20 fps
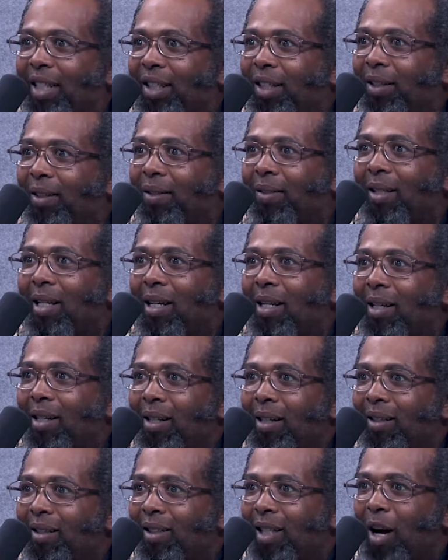your
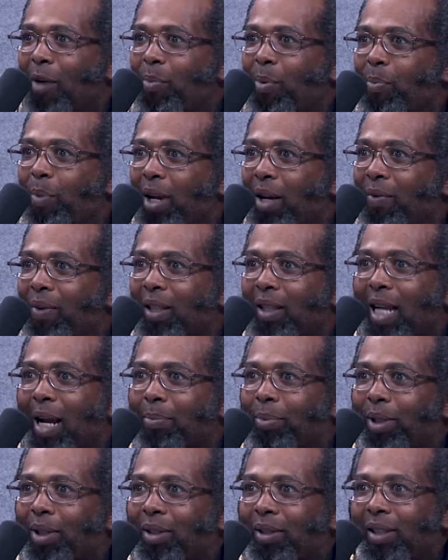dopamine
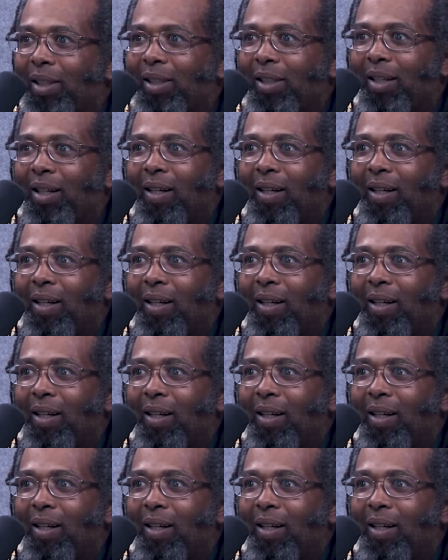receptors. And